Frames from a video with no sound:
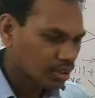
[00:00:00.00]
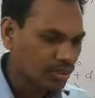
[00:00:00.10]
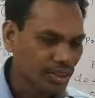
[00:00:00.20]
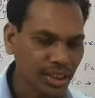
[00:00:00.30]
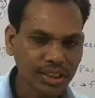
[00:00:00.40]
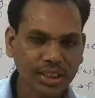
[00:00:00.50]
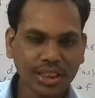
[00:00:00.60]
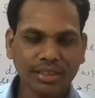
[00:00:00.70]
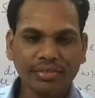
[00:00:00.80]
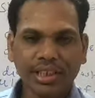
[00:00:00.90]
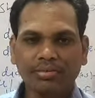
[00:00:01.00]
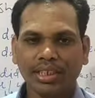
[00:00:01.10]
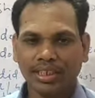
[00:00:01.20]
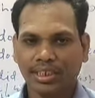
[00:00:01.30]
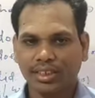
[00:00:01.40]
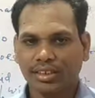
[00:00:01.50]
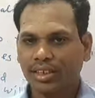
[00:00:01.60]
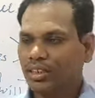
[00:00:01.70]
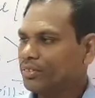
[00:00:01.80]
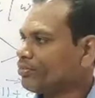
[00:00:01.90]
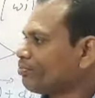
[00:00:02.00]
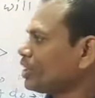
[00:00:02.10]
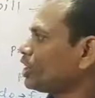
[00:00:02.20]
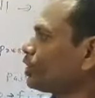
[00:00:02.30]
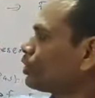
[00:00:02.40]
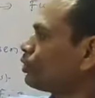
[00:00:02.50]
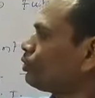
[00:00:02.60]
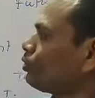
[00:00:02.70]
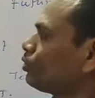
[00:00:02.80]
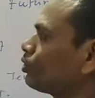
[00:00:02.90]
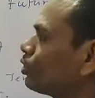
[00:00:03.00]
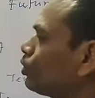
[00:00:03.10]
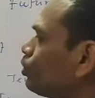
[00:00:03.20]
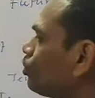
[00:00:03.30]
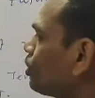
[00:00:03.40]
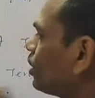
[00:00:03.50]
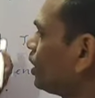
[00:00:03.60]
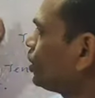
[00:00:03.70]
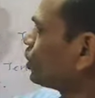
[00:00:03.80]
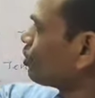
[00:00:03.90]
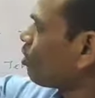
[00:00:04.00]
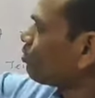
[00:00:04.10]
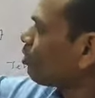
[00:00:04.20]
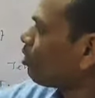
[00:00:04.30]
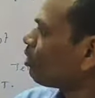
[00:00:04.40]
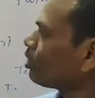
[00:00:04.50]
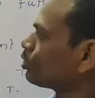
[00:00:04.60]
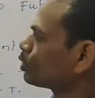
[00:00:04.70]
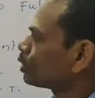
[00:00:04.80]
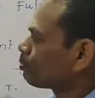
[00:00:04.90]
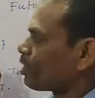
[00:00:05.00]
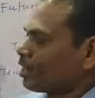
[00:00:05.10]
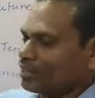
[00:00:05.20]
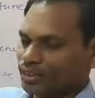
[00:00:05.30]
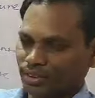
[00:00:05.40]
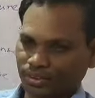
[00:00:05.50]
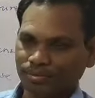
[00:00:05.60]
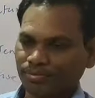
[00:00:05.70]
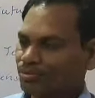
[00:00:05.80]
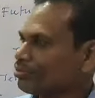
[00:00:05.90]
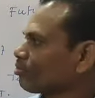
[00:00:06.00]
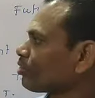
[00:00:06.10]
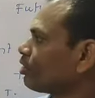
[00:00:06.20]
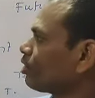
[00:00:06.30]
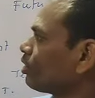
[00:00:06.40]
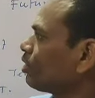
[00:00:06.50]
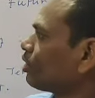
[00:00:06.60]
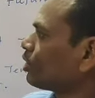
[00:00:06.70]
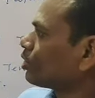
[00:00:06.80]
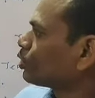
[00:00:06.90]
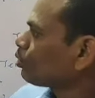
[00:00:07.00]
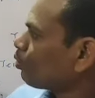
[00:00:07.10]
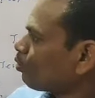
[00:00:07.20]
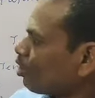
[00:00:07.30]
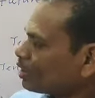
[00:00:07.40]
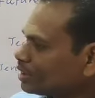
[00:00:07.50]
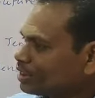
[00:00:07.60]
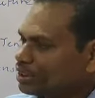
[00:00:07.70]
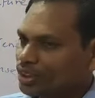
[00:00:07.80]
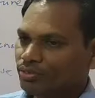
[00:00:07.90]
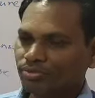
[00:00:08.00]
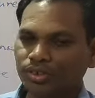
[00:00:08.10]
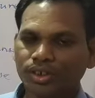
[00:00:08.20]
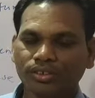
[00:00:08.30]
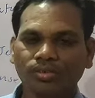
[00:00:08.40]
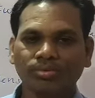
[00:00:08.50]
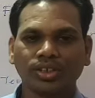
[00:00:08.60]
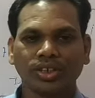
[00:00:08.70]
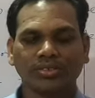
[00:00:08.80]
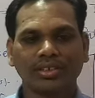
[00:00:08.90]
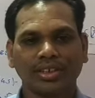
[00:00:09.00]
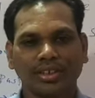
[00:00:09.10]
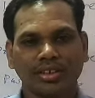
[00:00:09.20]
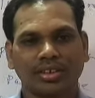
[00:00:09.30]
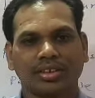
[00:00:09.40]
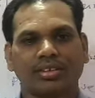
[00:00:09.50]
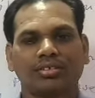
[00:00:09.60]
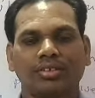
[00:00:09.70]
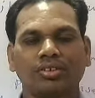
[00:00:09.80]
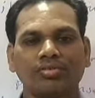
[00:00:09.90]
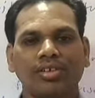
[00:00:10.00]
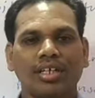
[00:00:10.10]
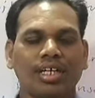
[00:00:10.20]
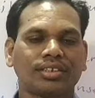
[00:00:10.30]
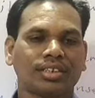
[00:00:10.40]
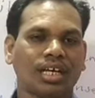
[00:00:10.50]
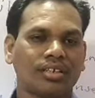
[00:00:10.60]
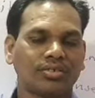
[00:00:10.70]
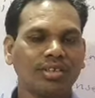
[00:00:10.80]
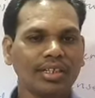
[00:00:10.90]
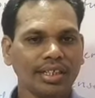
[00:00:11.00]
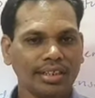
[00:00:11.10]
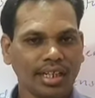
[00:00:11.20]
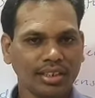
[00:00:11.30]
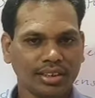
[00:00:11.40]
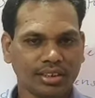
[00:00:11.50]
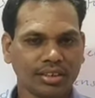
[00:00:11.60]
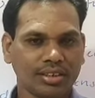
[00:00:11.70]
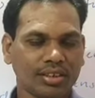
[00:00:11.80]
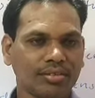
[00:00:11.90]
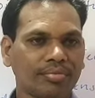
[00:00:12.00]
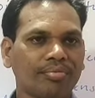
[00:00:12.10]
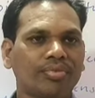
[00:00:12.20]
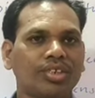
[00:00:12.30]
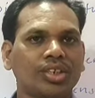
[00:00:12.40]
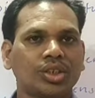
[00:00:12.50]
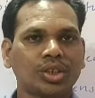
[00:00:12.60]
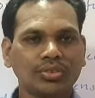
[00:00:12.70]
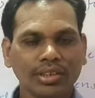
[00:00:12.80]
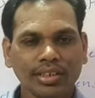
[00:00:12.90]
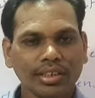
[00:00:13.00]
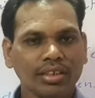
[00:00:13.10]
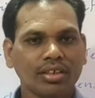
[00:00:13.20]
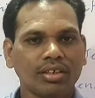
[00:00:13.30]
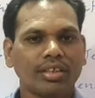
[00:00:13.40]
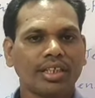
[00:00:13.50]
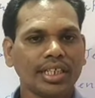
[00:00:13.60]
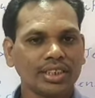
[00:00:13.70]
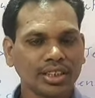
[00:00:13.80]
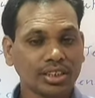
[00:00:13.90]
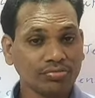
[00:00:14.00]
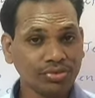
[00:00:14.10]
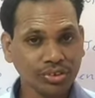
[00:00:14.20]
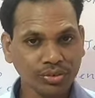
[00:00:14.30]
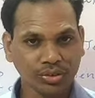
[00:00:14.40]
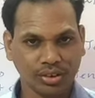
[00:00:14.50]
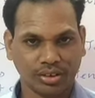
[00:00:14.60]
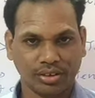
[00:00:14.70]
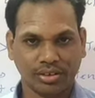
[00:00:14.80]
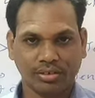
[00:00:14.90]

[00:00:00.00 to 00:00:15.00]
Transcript: this is a very basic thing. We need to know the nature of all those parts. So, what is the confusion of the students? So far as our rural area is concerned, students get confused